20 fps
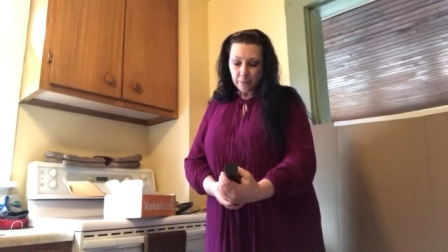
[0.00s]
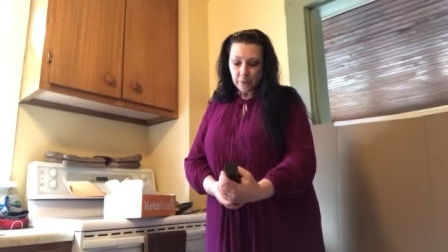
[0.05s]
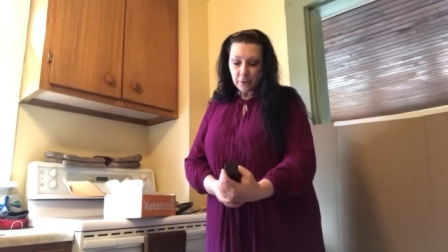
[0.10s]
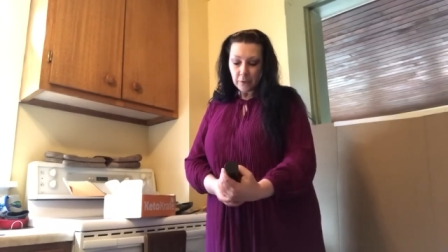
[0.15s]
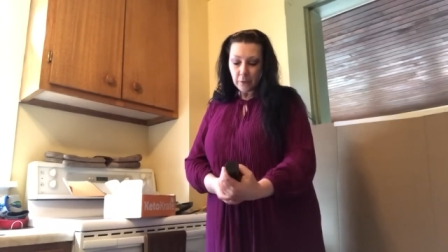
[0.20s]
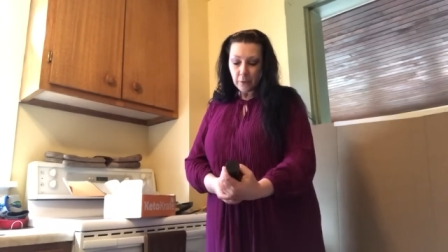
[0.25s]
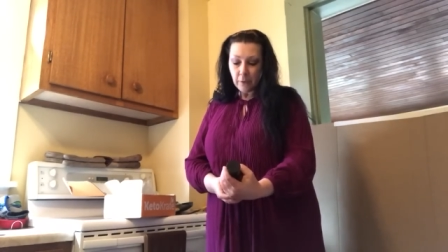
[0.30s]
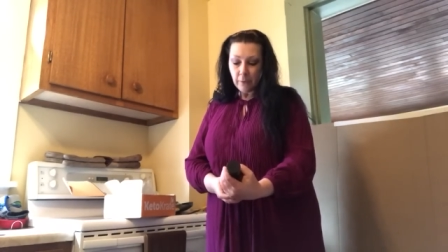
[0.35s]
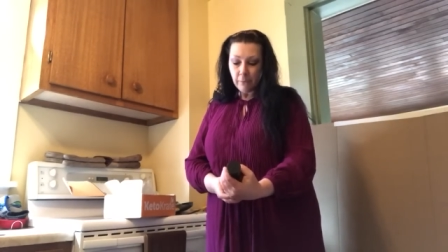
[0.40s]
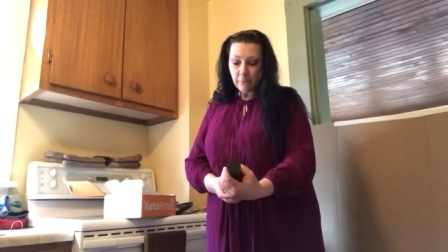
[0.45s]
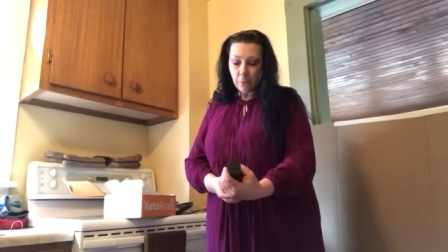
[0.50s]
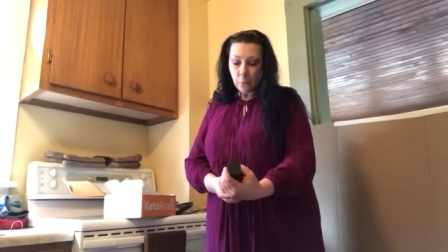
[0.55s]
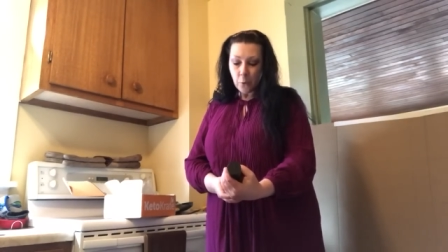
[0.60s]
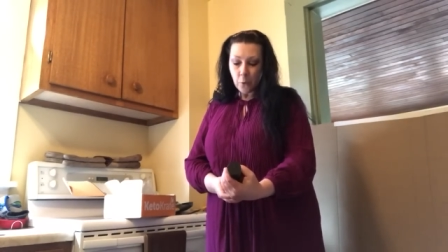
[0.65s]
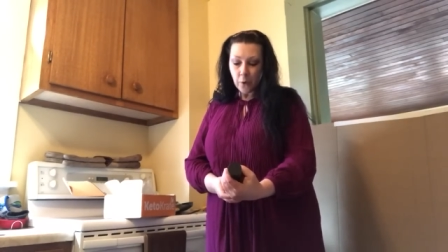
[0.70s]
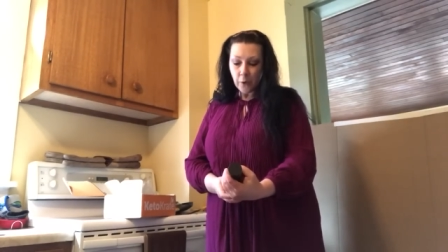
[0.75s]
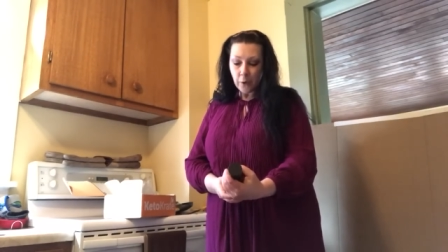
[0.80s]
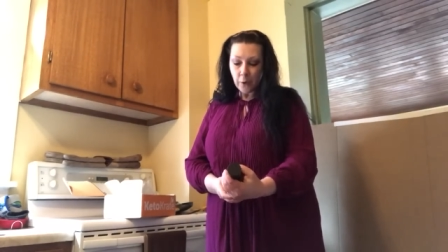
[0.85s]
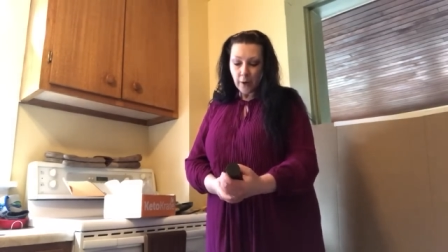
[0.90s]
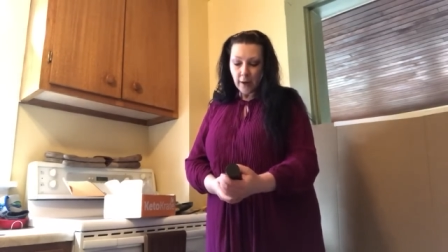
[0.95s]
There's only
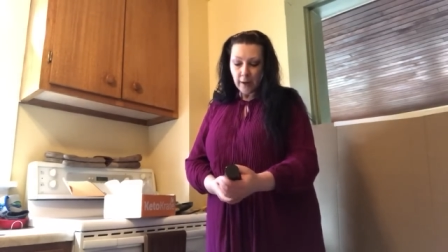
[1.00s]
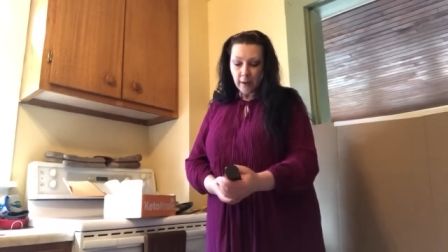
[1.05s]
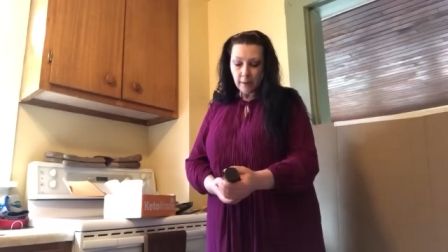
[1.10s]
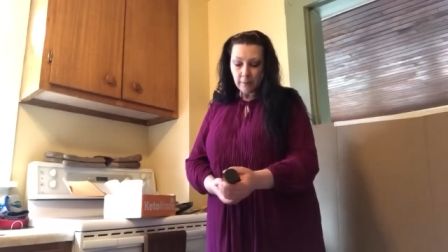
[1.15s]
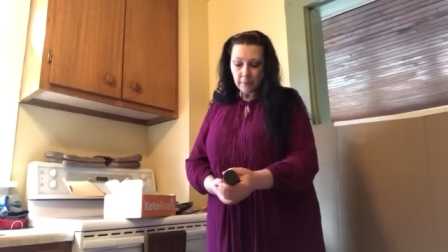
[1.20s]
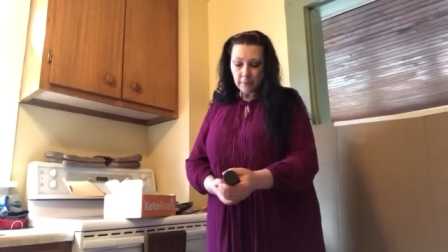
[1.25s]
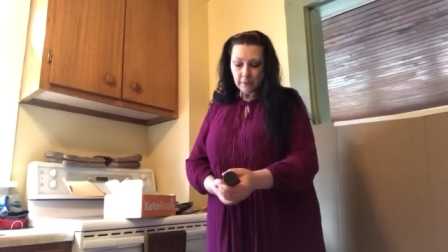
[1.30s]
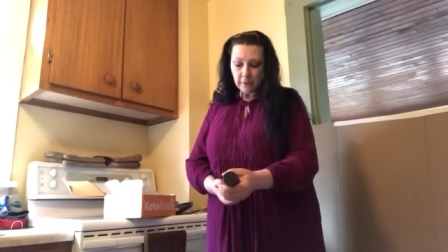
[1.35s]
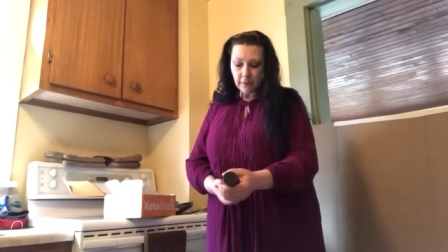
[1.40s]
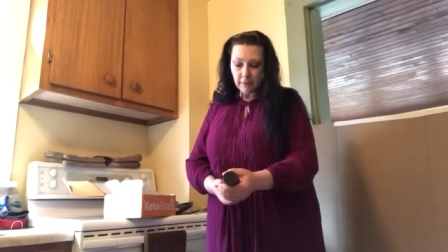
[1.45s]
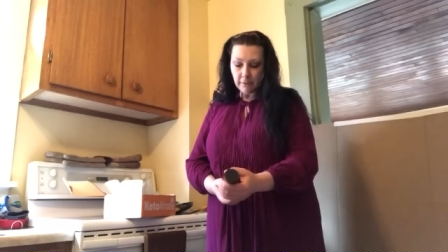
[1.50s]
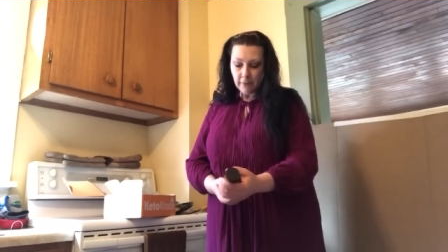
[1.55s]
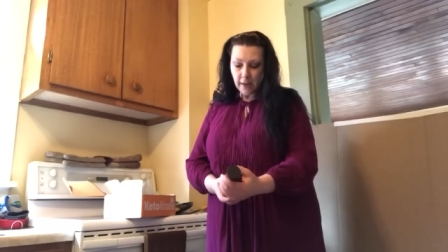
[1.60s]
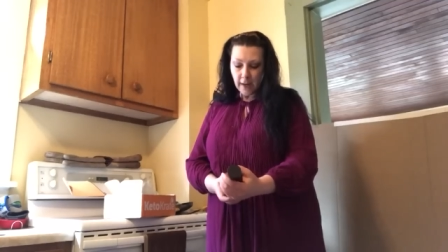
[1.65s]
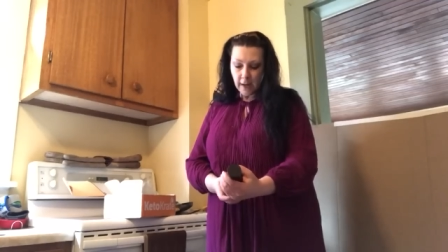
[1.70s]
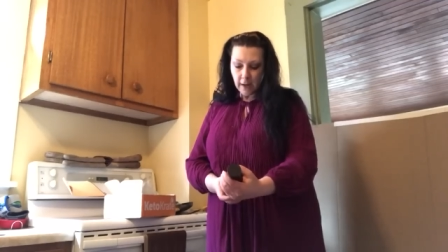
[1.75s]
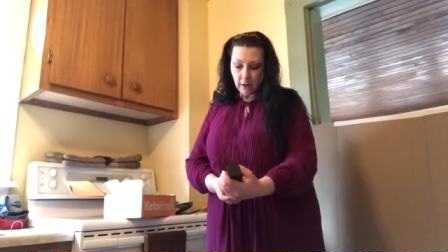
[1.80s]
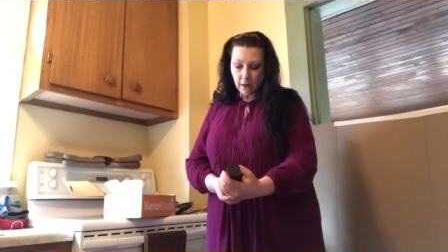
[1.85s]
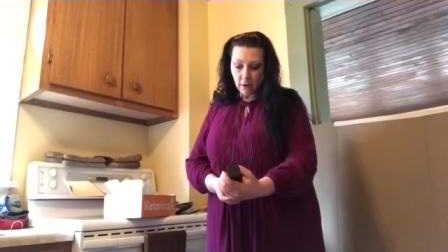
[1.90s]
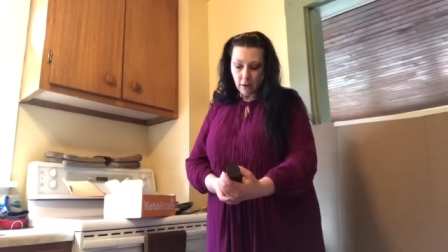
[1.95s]
4 grams of
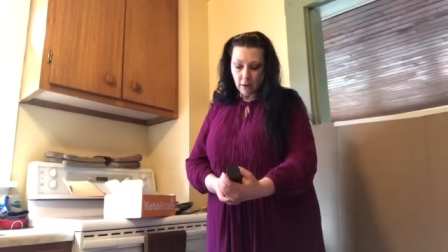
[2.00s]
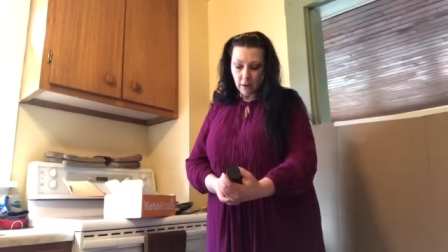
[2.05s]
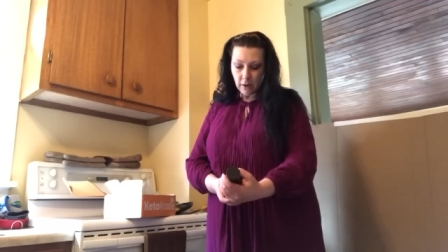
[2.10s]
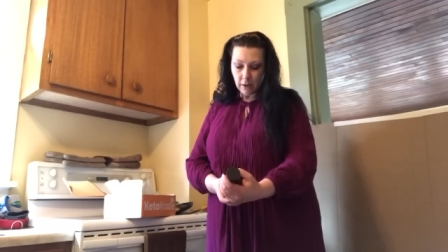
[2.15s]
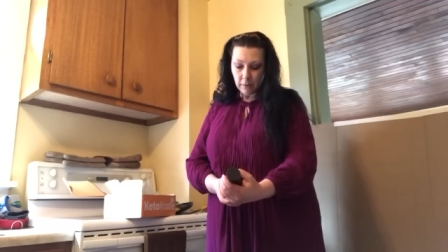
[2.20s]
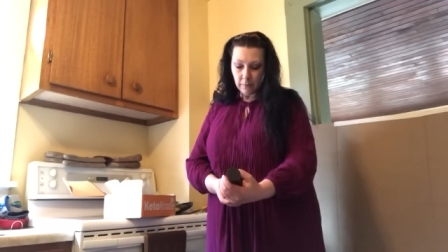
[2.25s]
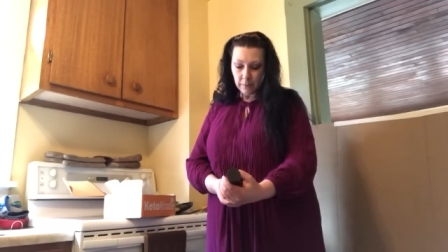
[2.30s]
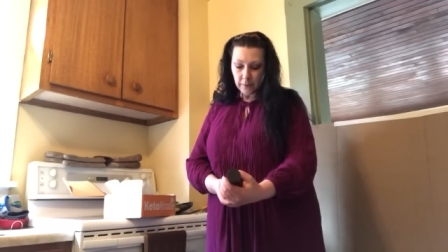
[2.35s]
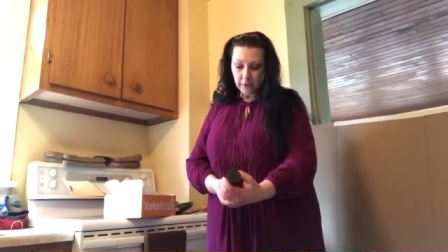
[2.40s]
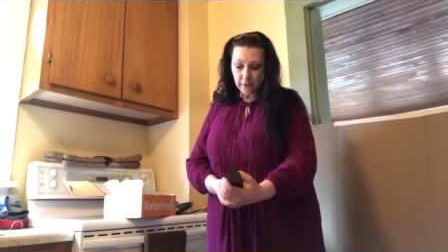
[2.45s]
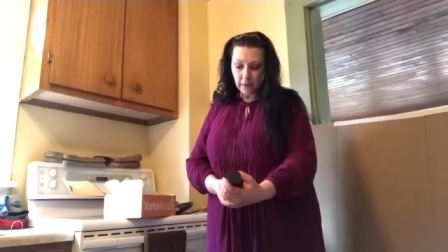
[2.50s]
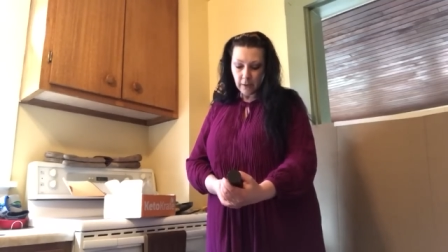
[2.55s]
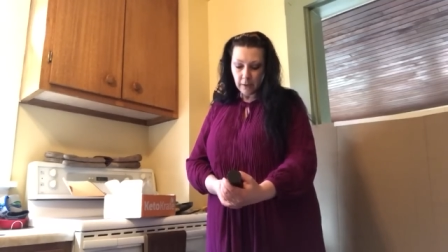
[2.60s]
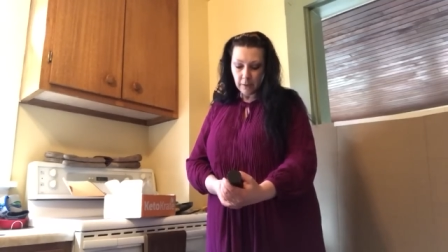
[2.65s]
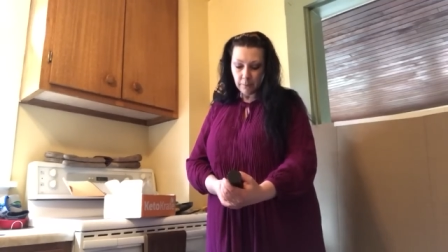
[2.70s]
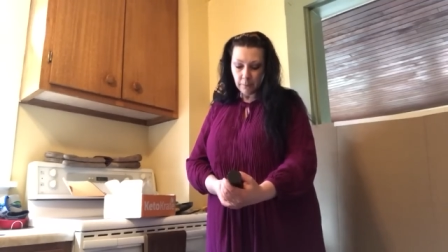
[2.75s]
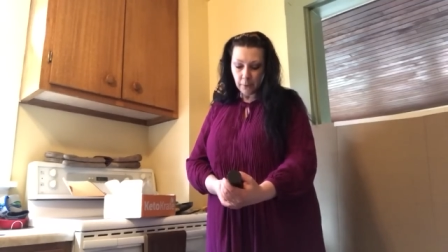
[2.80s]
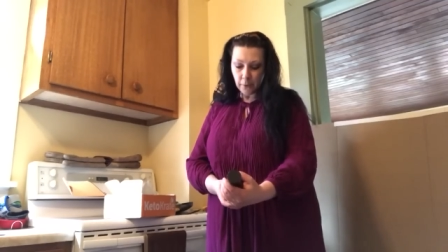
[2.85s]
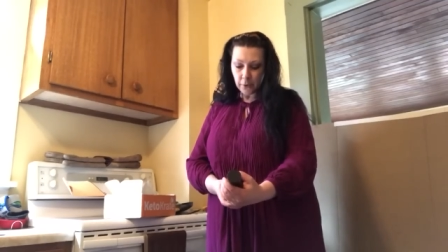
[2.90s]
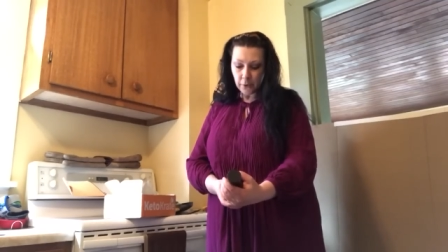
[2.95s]
net carbs
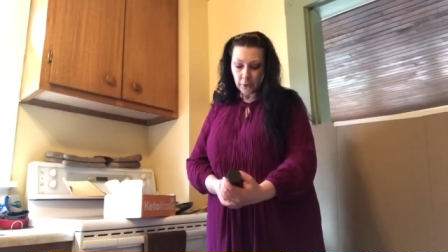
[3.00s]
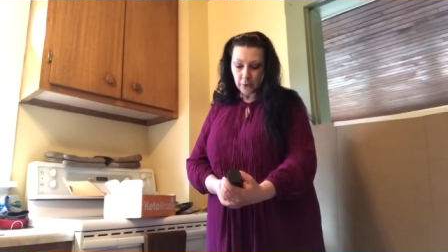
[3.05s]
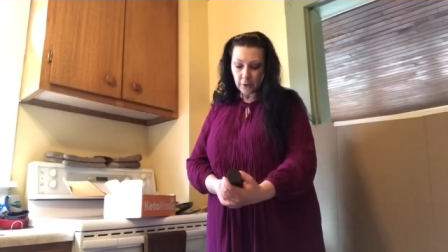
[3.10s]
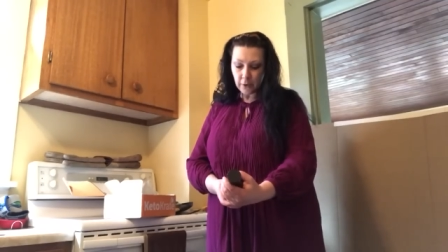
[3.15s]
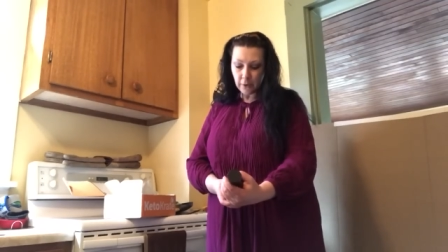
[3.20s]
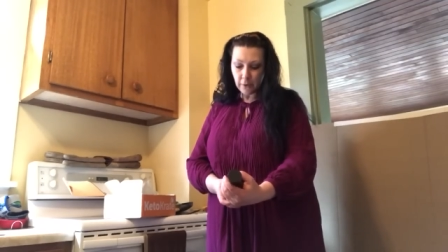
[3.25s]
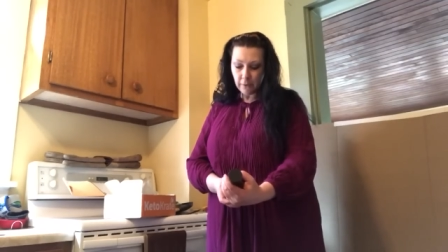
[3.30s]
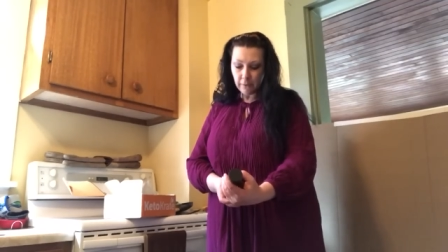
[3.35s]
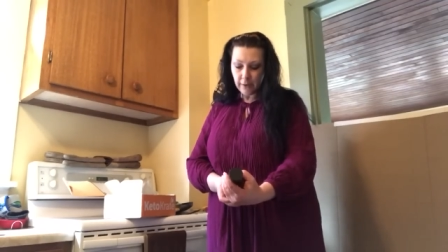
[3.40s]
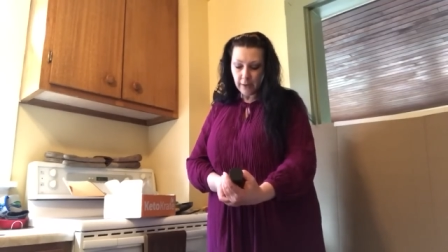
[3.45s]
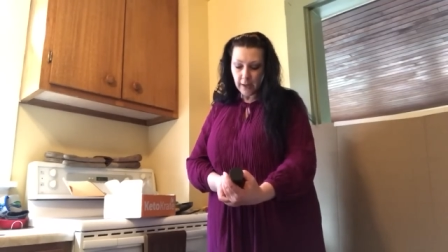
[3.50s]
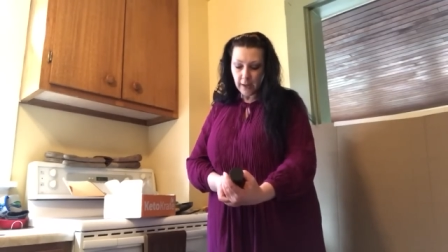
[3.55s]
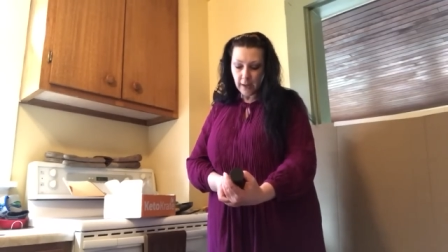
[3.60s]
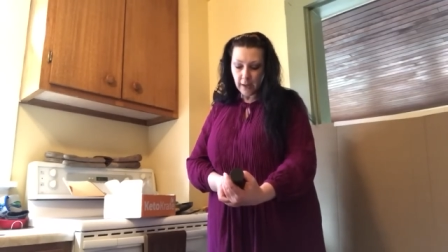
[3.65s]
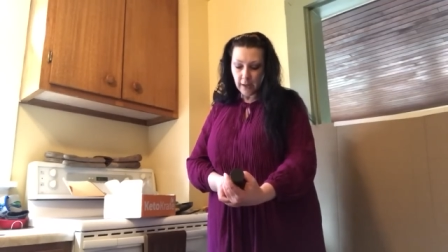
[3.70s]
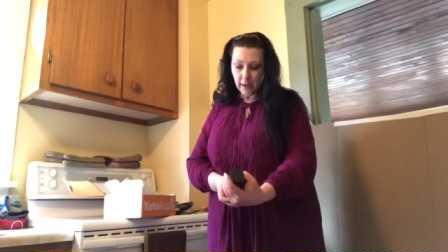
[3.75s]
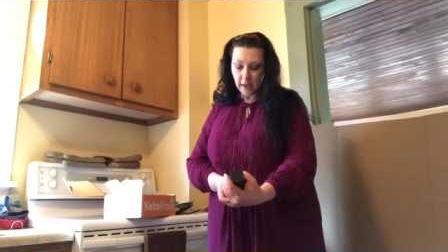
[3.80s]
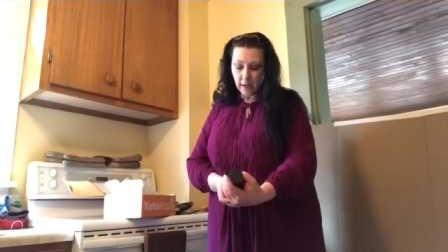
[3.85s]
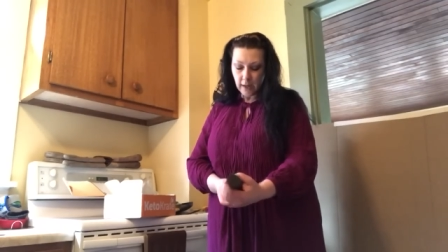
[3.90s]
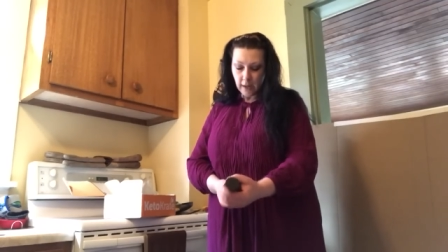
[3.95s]
per
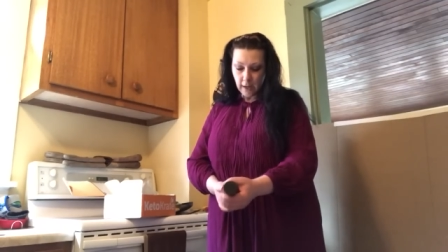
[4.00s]
serving,